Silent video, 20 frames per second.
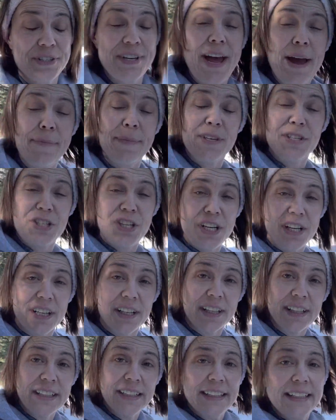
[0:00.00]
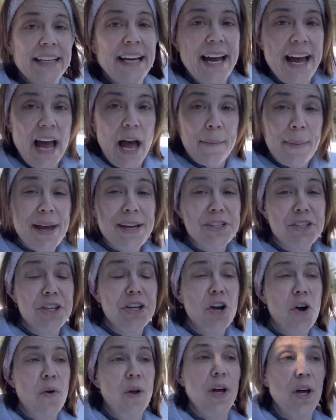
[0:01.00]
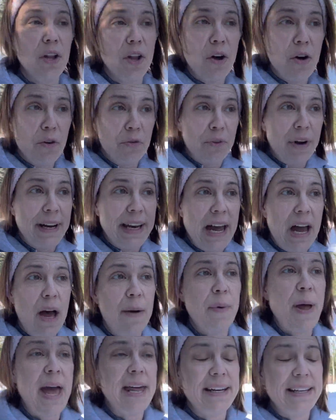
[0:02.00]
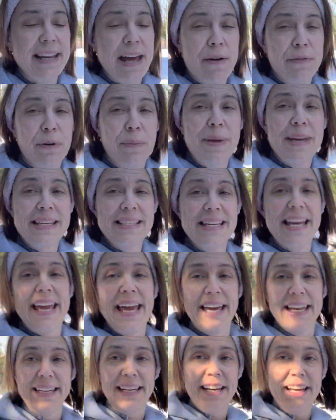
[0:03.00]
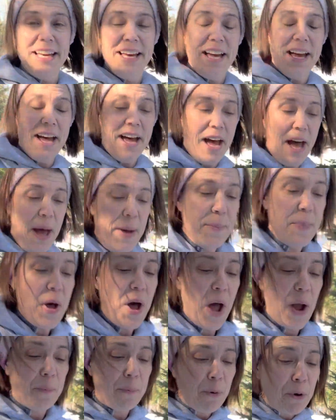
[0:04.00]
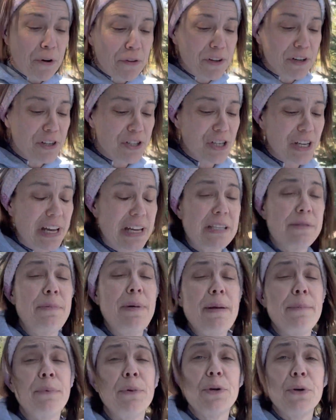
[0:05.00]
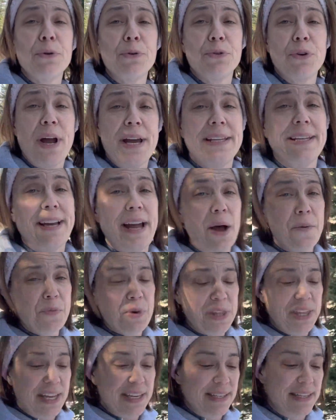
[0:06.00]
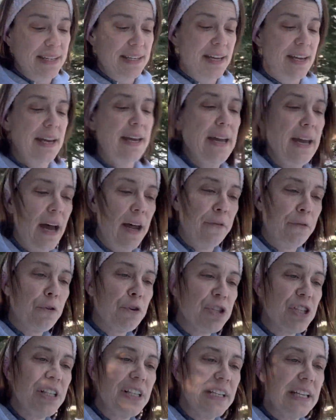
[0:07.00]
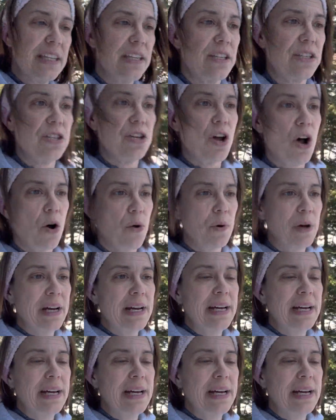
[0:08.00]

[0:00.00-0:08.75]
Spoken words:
time this year. I'm actually going alone right now. I'm headed down to meet Dan. Our poor little GSB Blue tried to come with us, and unfortunately the snow